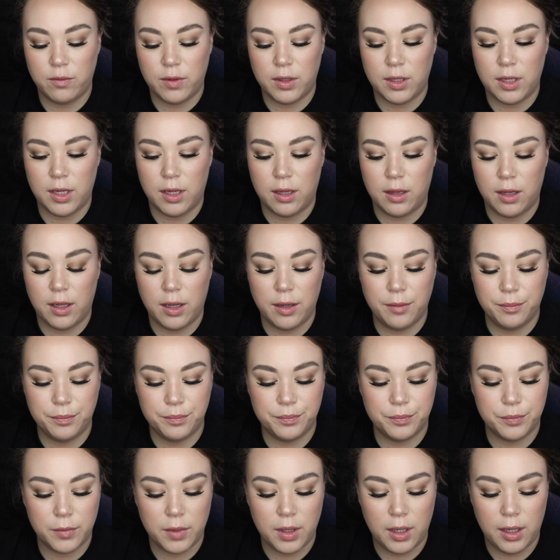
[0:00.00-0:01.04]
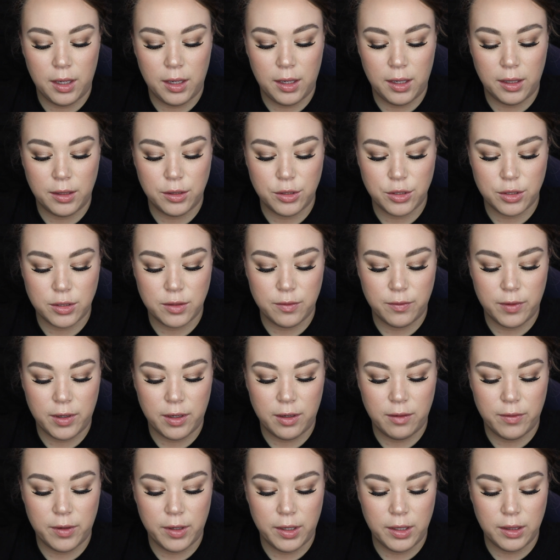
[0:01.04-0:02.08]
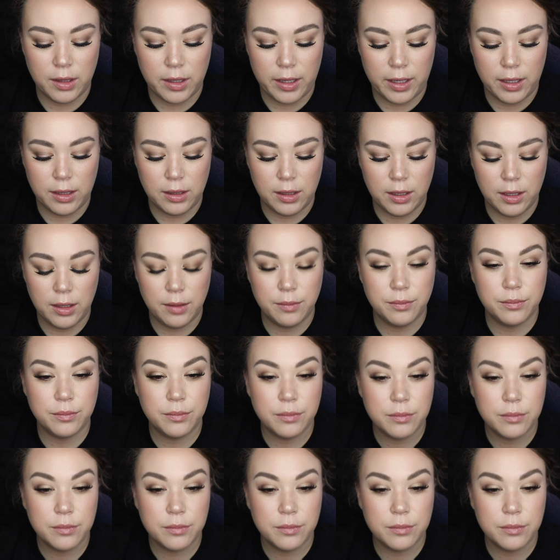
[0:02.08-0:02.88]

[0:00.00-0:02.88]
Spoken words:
Vanilla, and just very, very lightly.